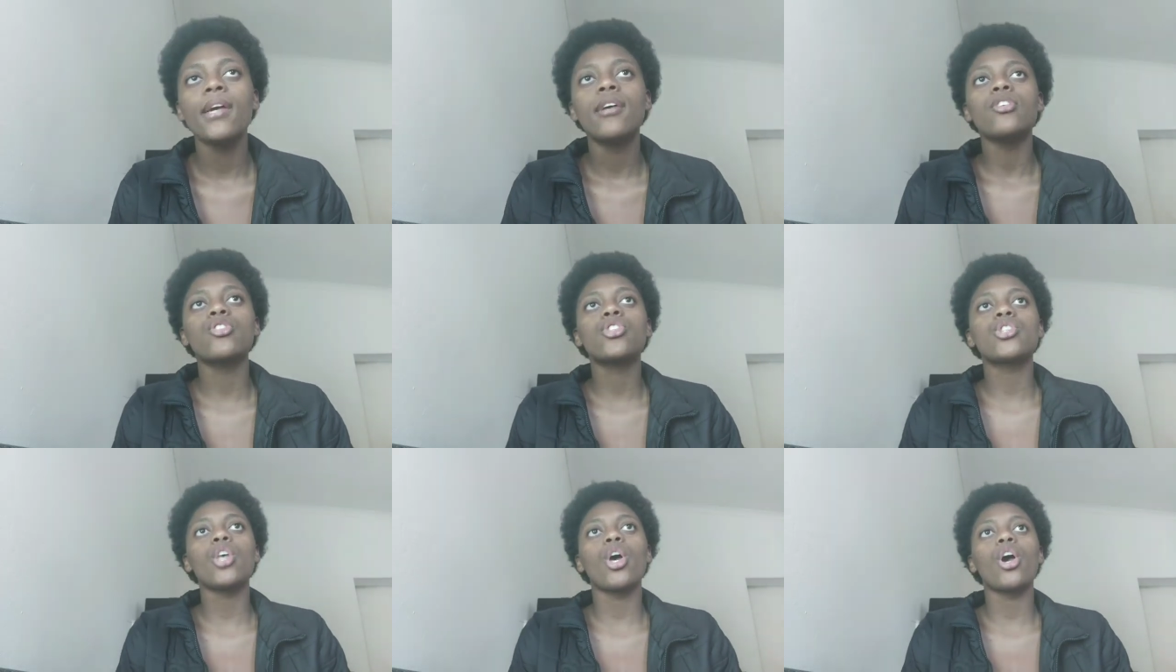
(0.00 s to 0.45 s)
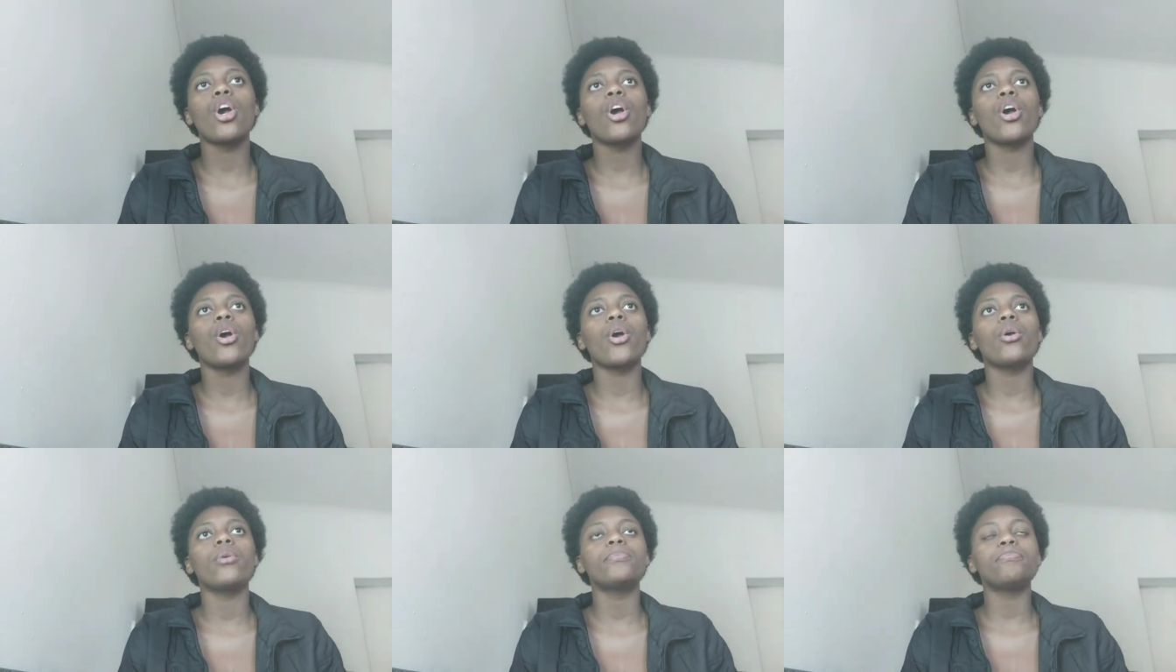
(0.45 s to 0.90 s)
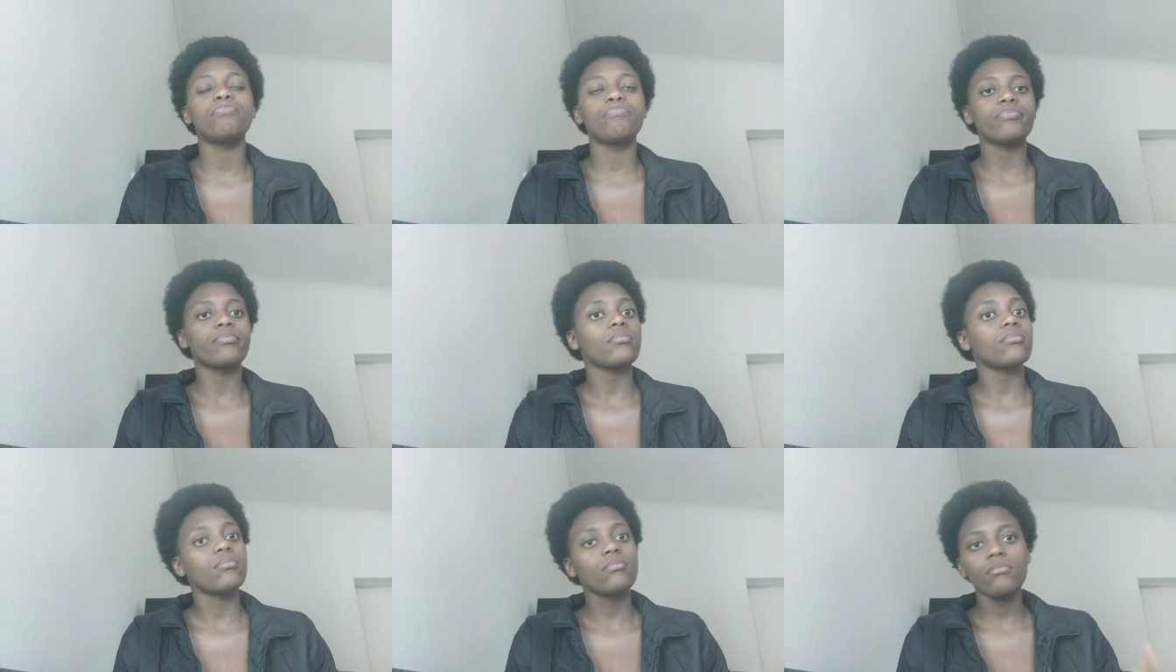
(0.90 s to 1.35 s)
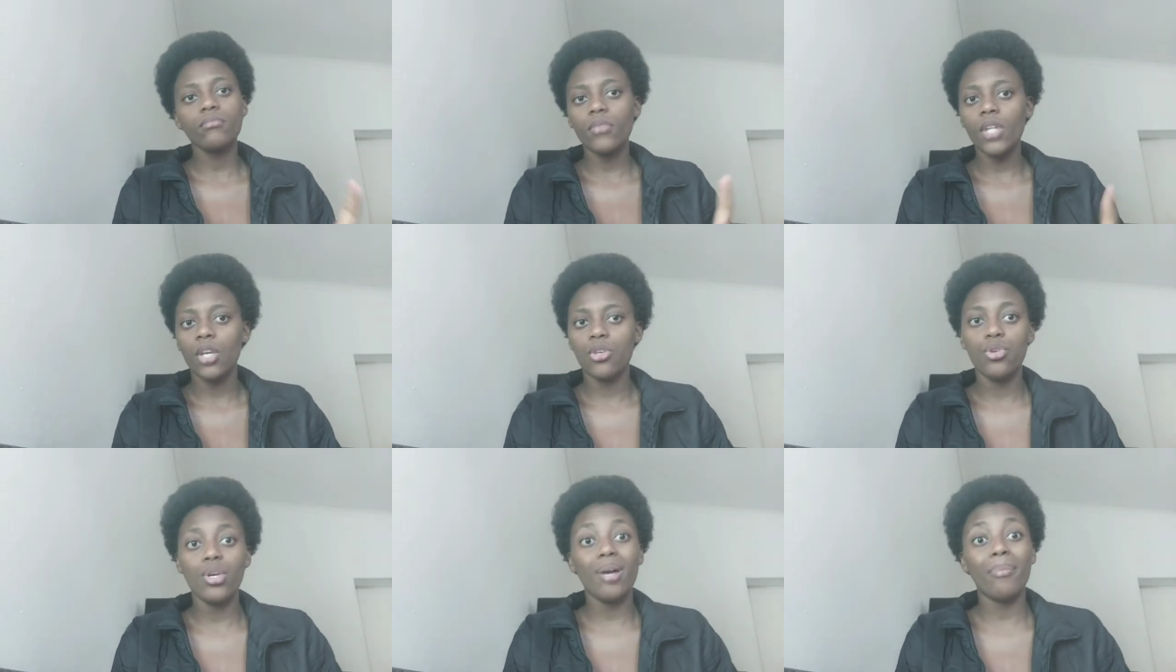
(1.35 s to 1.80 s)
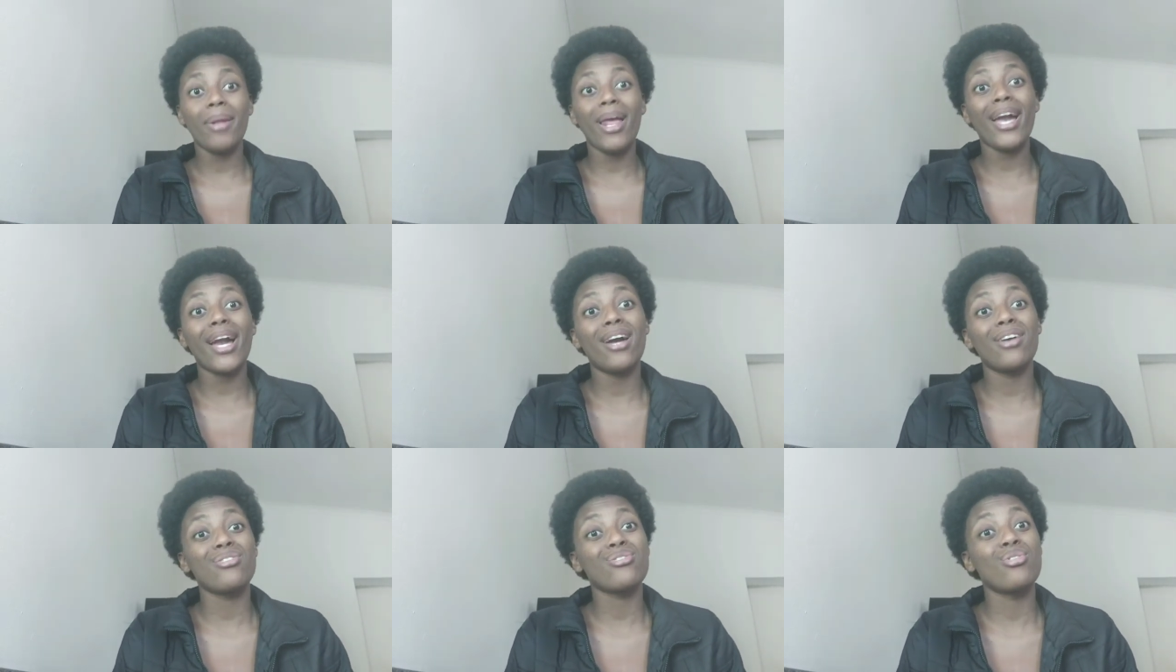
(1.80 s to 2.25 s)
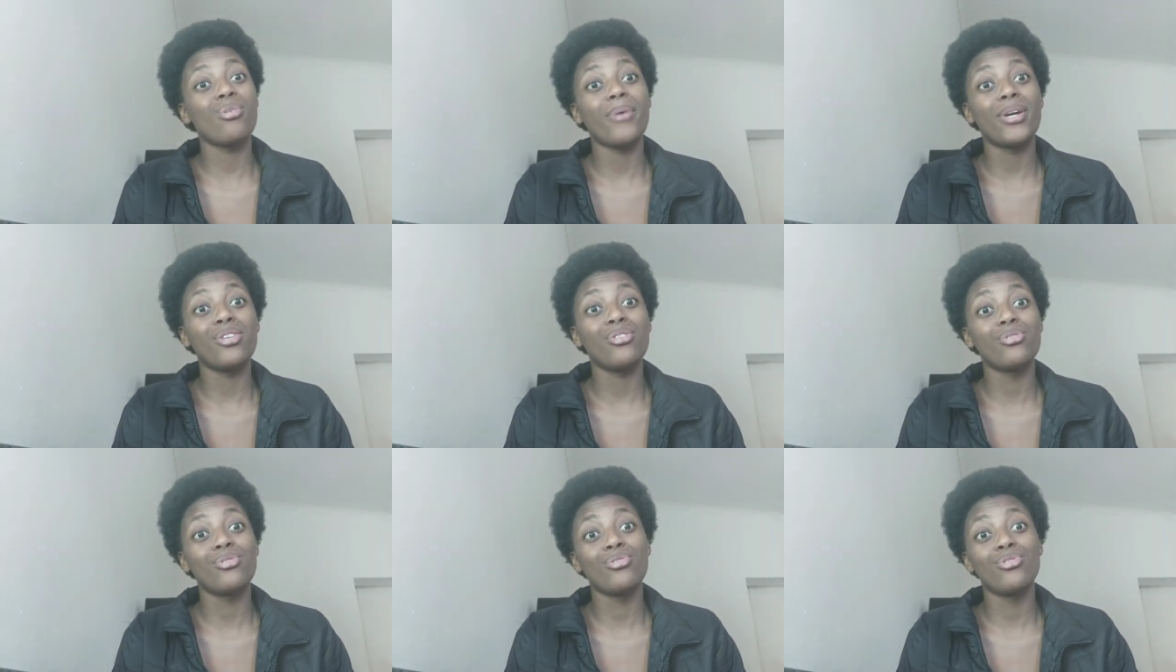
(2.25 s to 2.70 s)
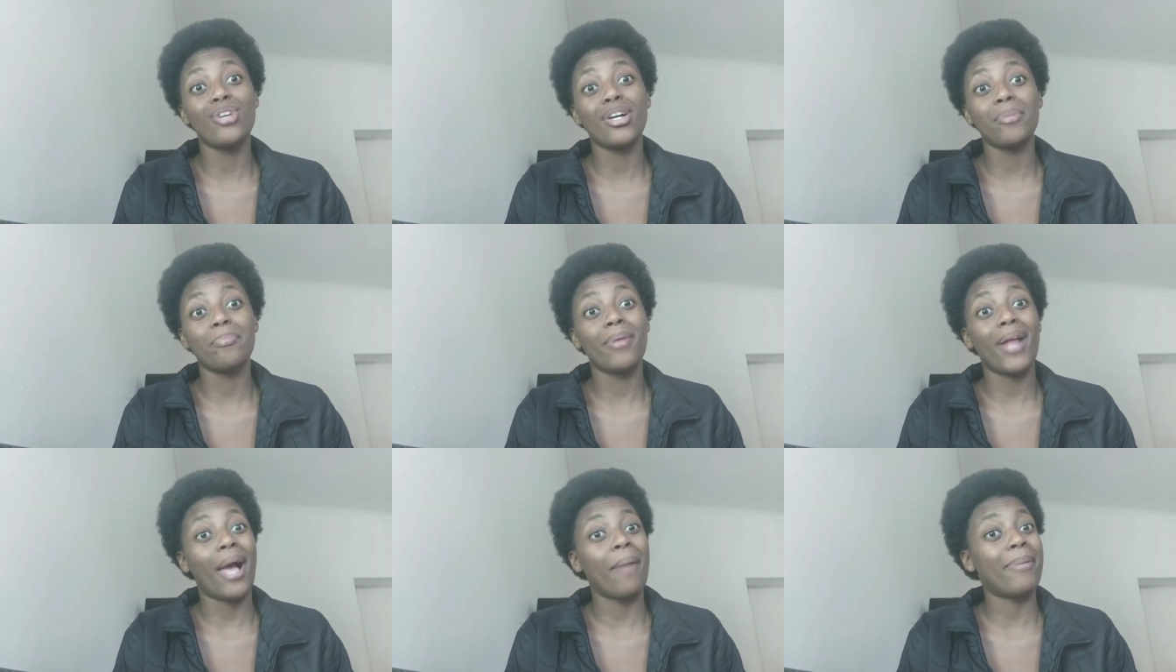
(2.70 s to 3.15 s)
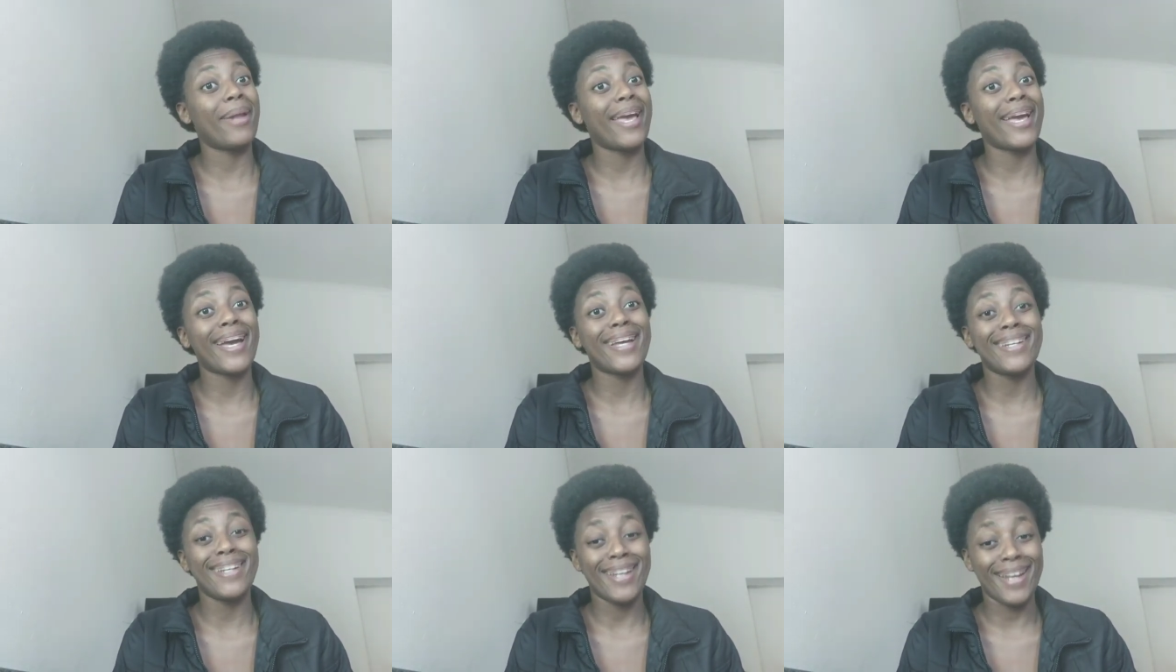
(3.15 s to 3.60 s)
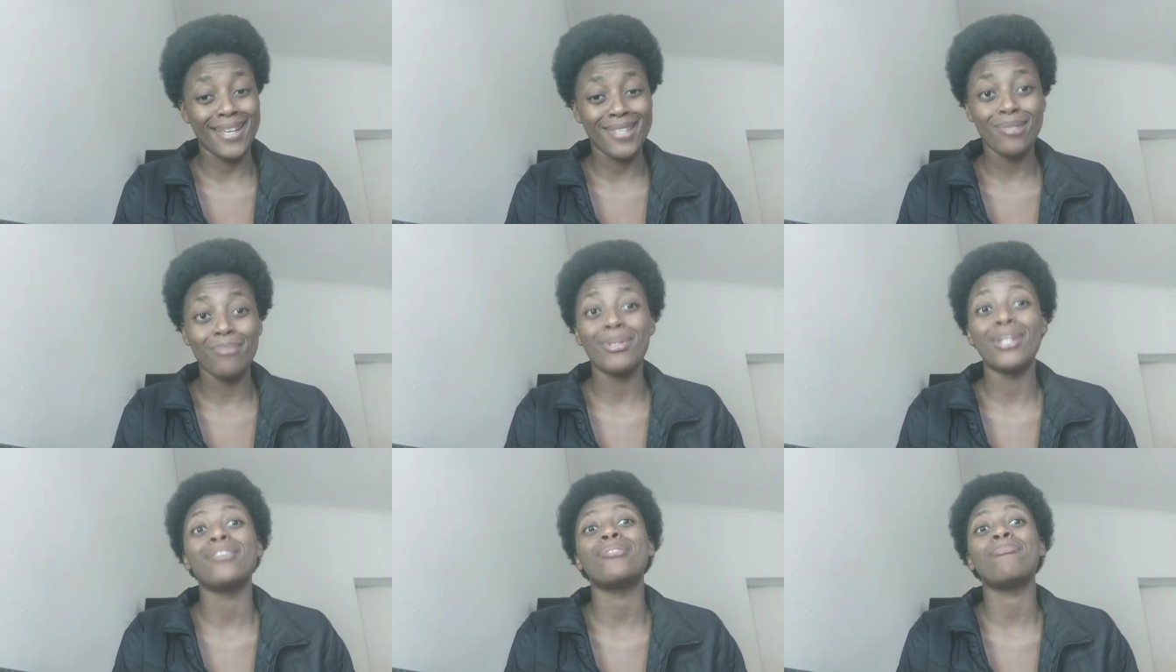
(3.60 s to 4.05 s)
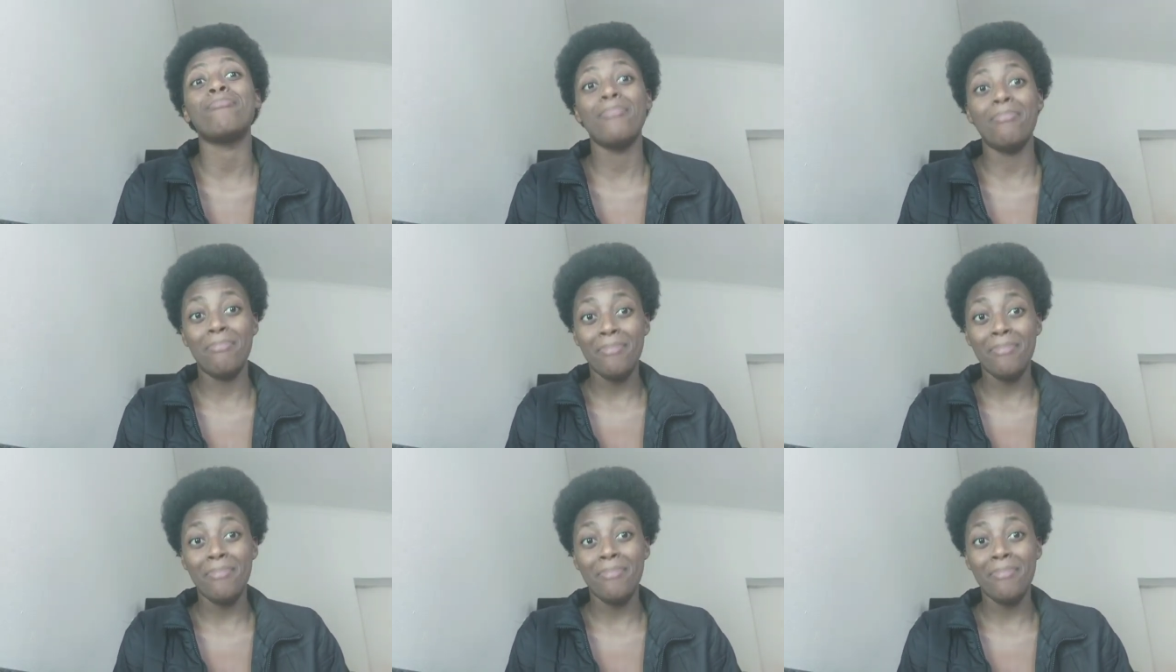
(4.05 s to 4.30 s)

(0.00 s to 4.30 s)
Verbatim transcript: So you apply October, you do not apply any last minute.